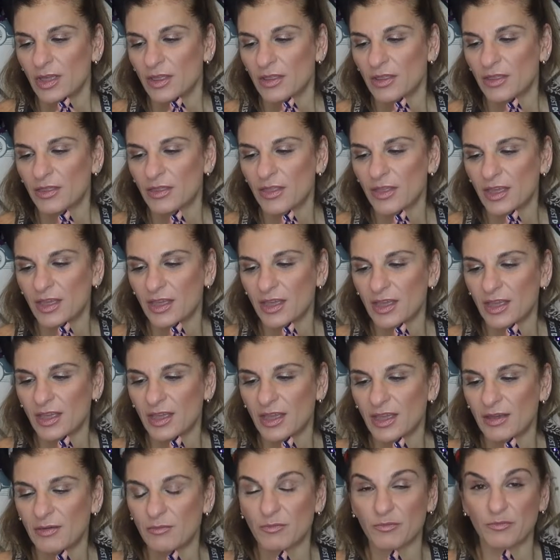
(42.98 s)

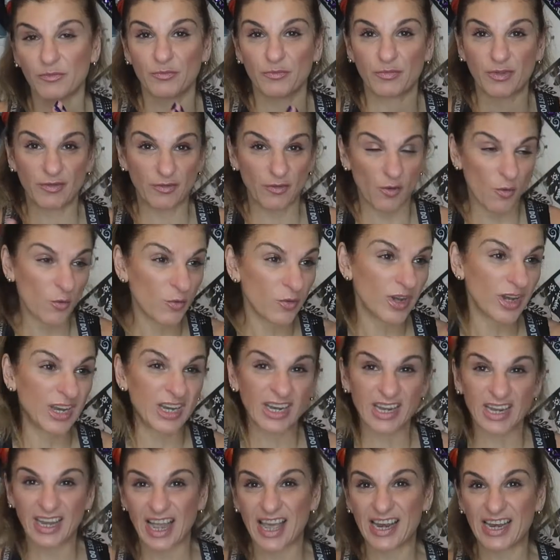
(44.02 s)
that we've
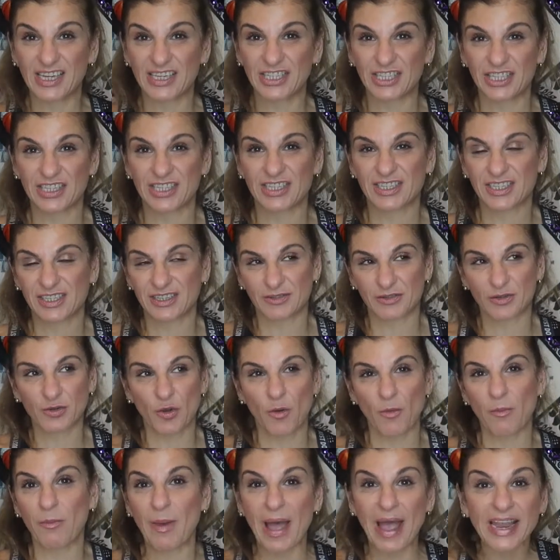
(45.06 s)
only kind of just
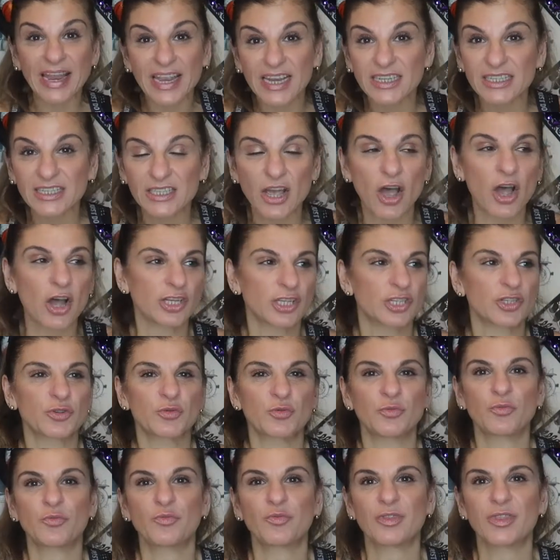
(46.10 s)
got back in touch
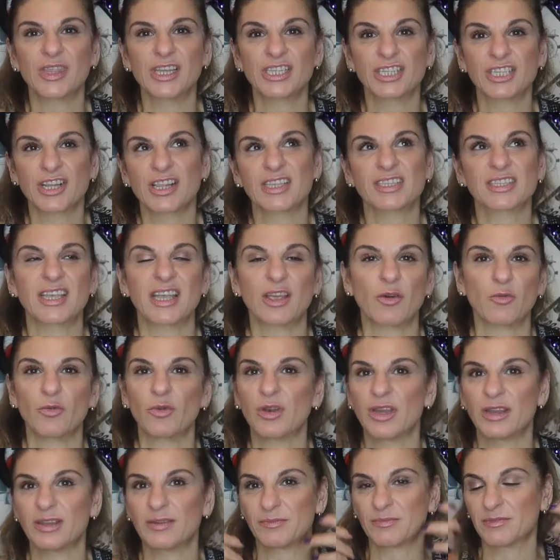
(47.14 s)
with each other, say
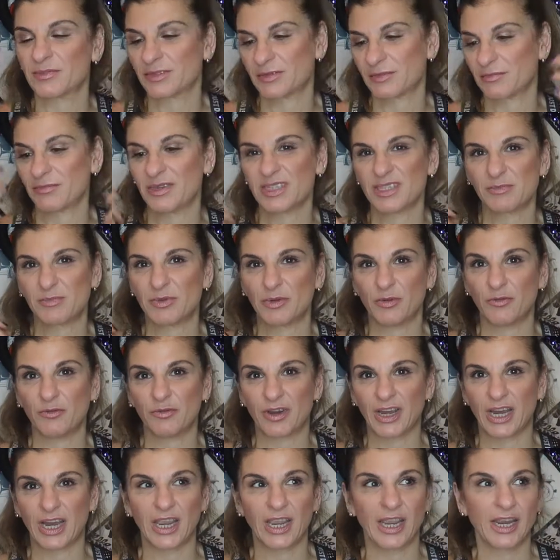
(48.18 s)
only, it must be over
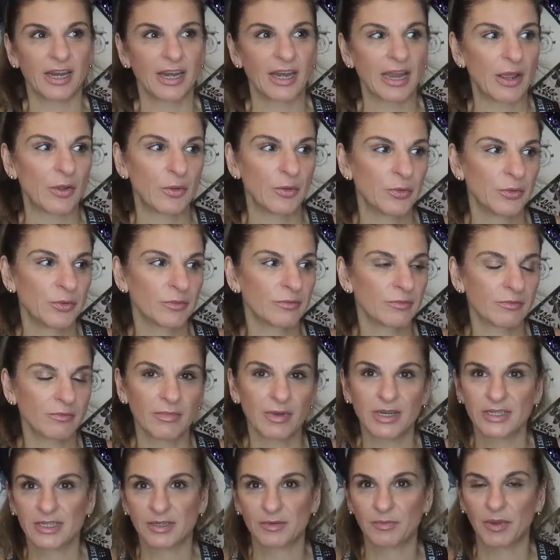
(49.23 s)
a year now,
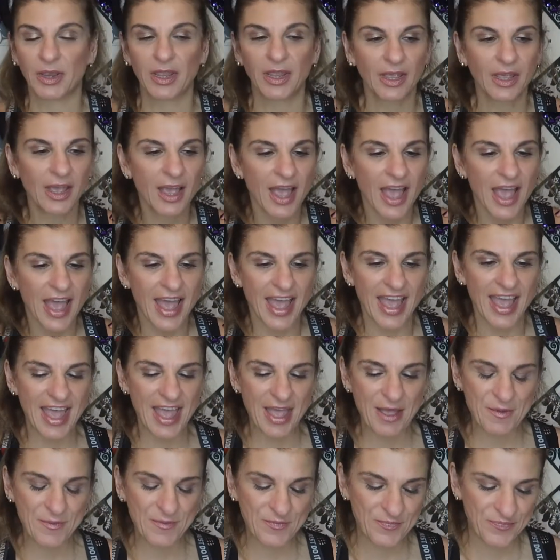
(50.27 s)

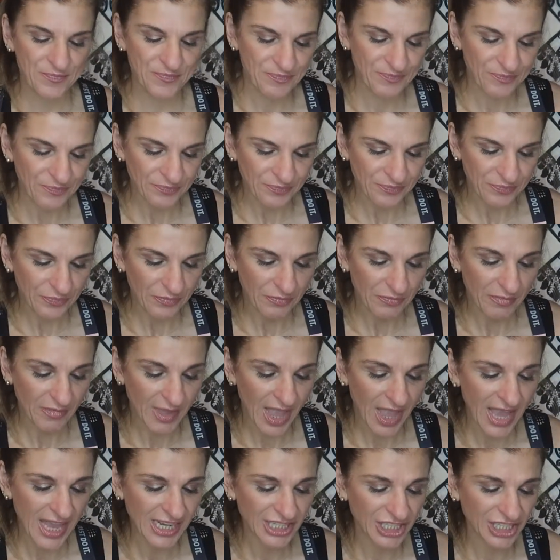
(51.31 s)
and
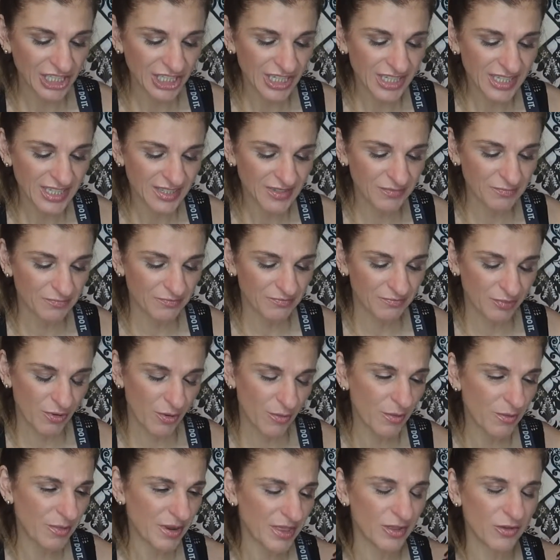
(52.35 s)
she's
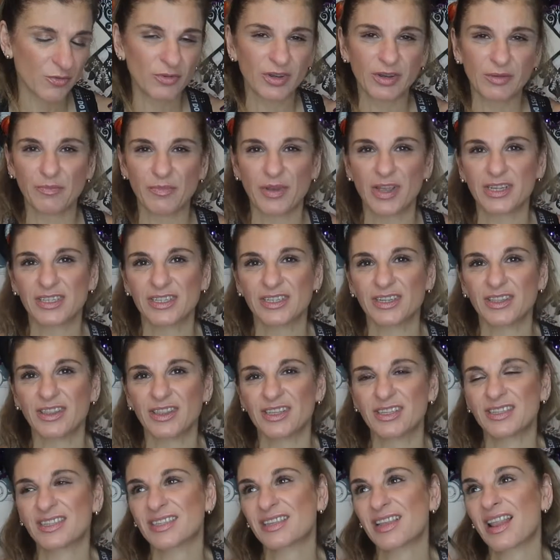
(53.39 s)
probably the only person
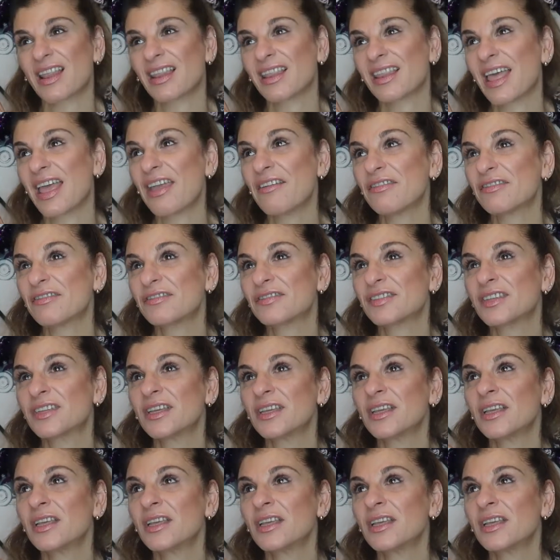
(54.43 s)
that's left